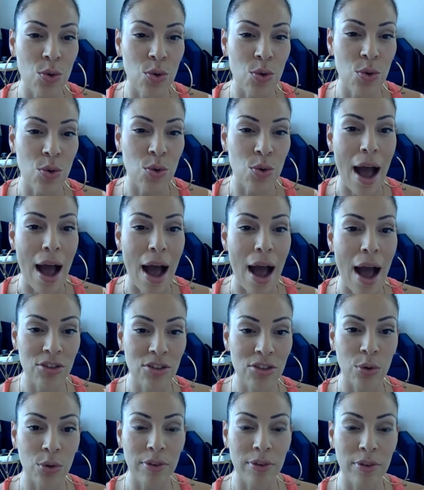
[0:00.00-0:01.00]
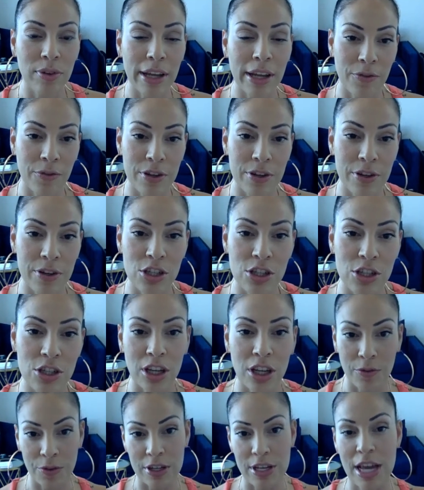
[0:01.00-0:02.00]
That's just sort of like the
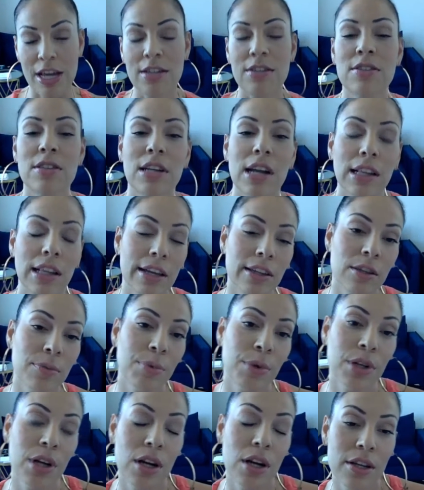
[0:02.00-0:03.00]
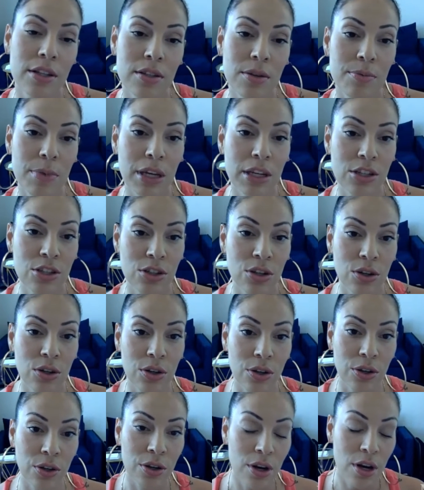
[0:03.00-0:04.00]
finishing finesse that I like to put on to make
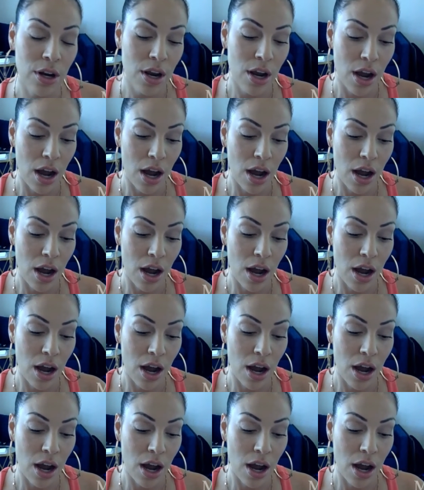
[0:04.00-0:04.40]
sure,